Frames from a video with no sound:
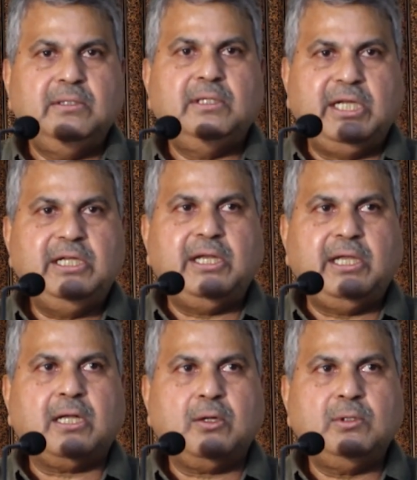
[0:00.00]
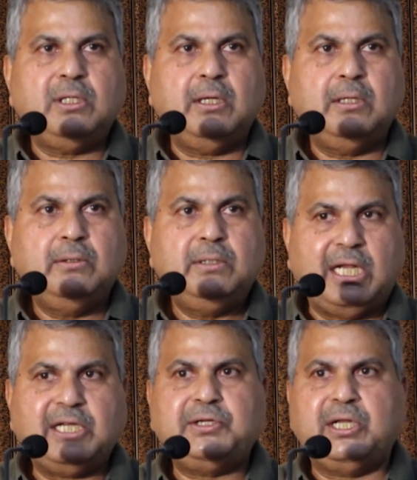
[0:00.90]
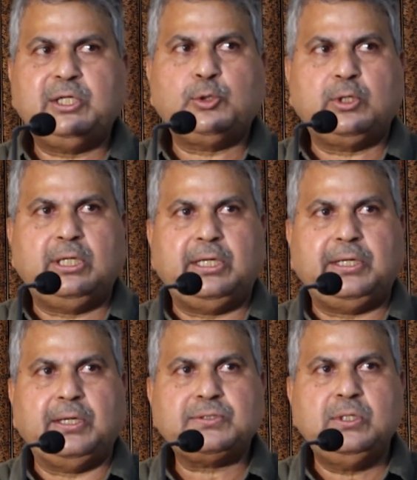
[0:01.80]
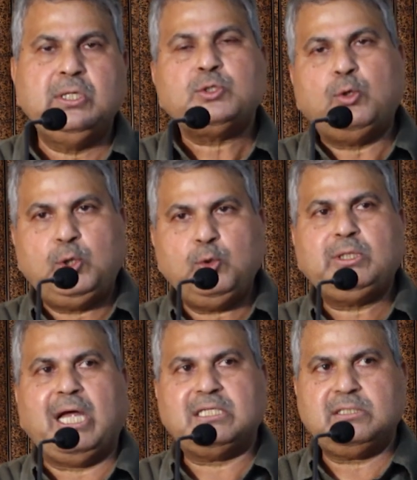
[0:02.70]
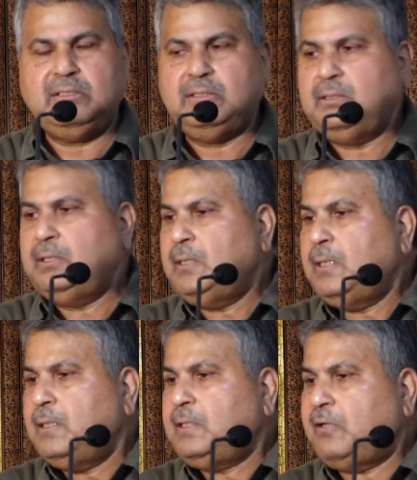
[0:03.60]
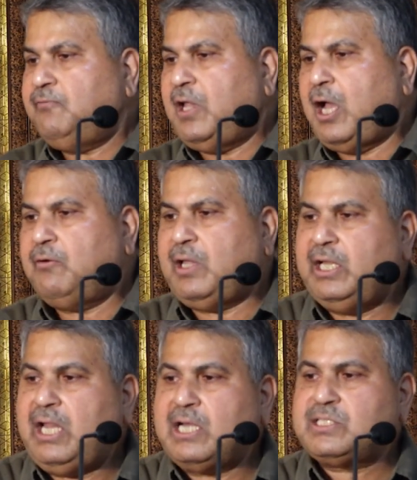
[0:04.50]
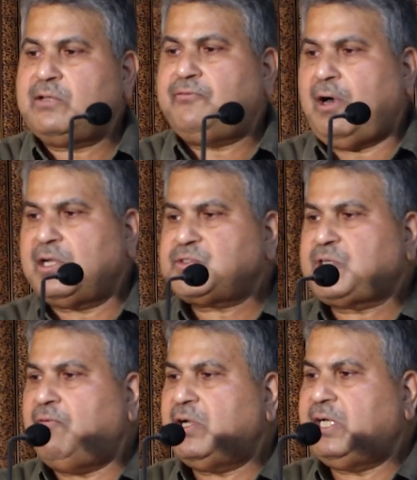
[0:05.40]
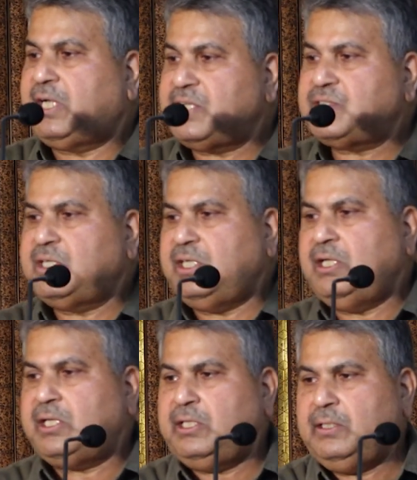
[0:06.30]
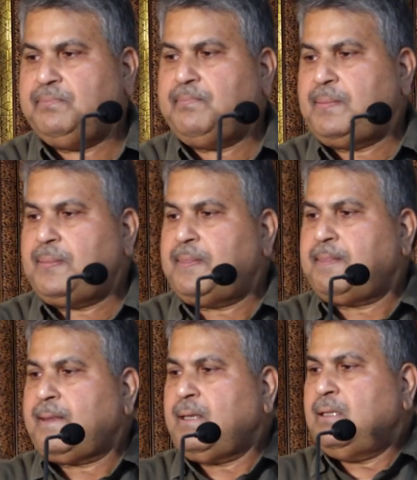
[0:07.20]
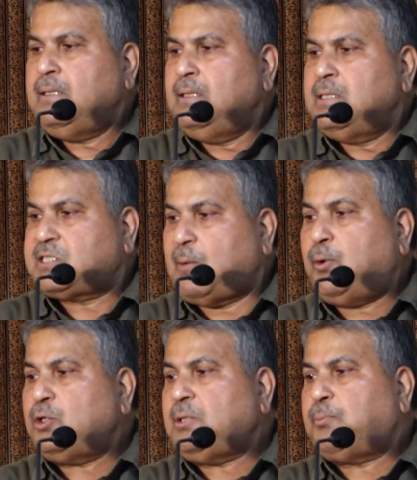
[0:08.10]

greenery around the territorial areas. So do that. Then we have enhanced the forest cover, dense greenery, support the